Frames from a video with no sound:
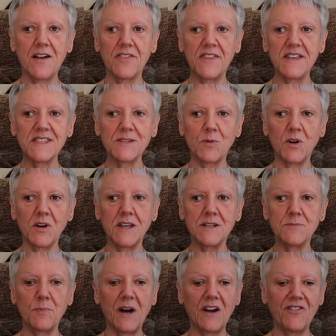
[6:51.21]
This one is
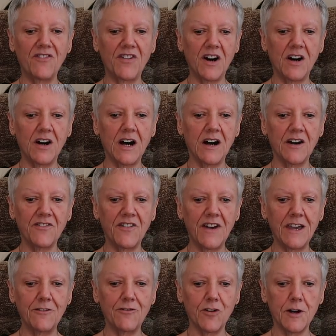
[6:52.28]
by far our
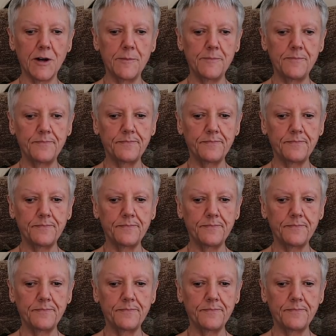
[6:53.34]
favourite.